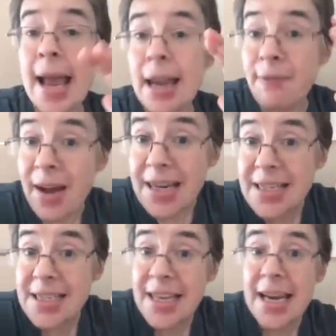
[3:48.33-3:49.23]
And if I
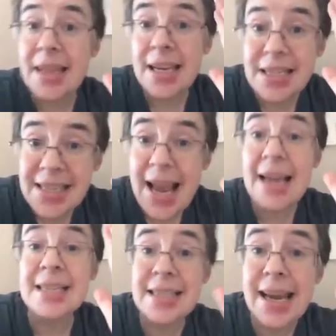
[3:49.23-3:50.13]
stay the
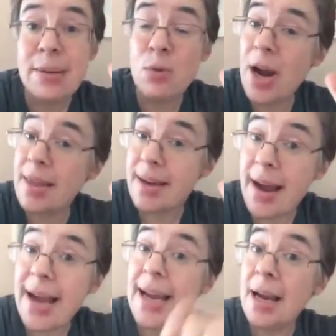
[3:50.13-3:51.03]
exact same way that
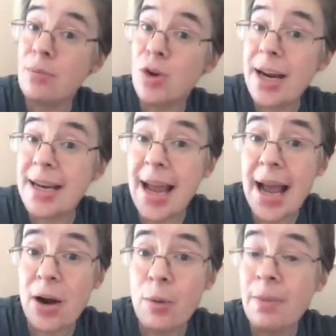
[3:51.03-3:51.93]
I am right
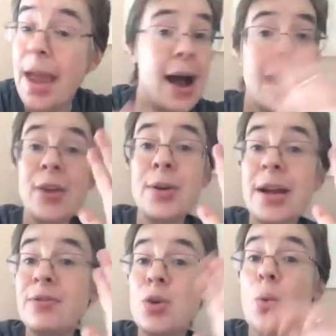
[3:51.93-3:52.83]
now, I don't
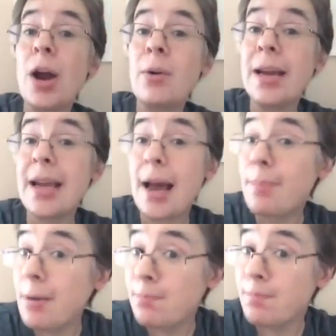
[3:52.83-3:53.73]
have to worry
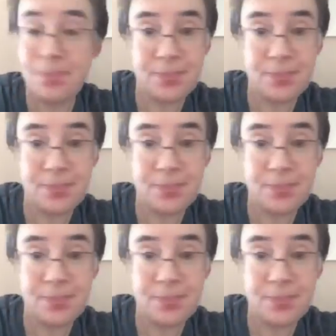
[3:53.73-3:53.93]
about